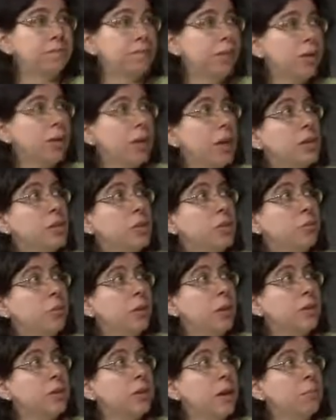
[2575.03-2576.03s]
Okay, so
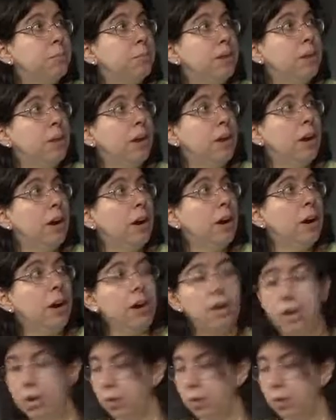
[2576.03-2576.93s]
for example here,